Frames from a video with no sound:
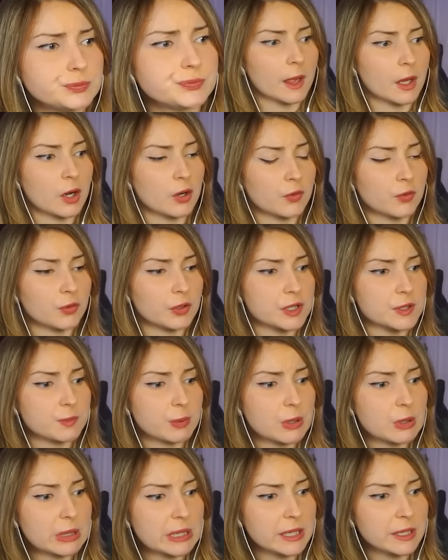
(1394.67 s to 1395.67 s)
Her foot's
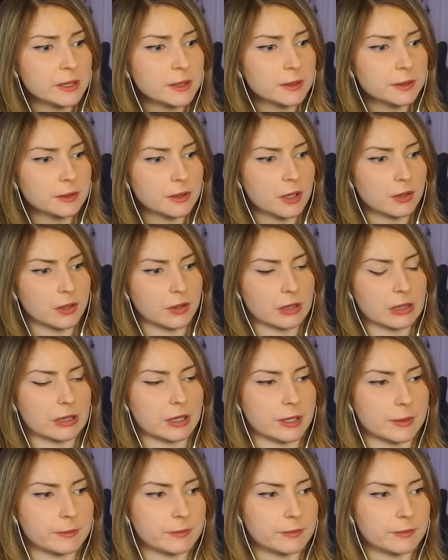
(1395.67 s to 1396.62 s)
broken? Oh no, her arm.